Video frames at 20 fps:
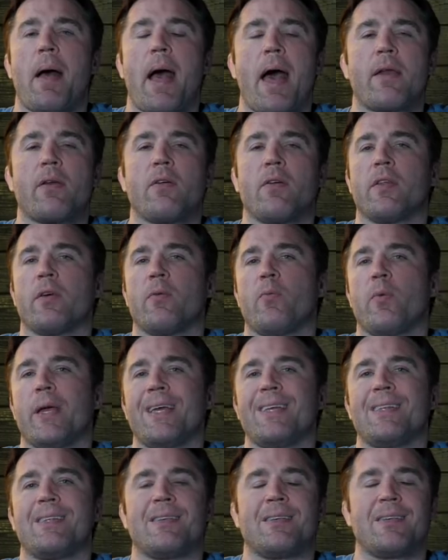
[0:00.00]
battle that
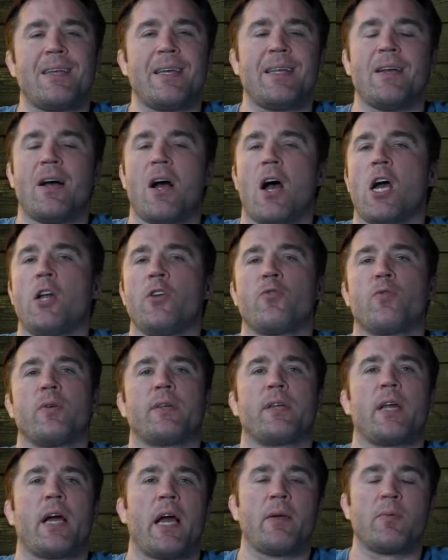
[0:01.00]
we had seen
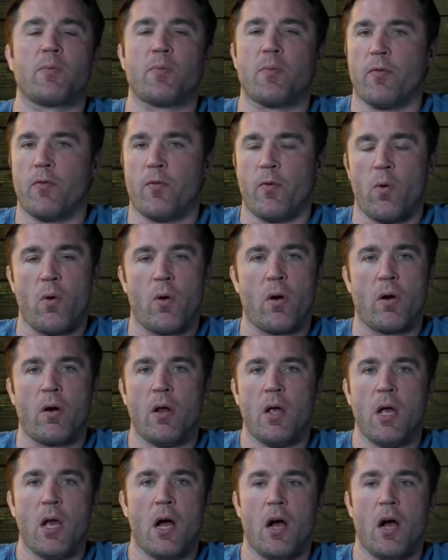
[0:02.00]
100 times before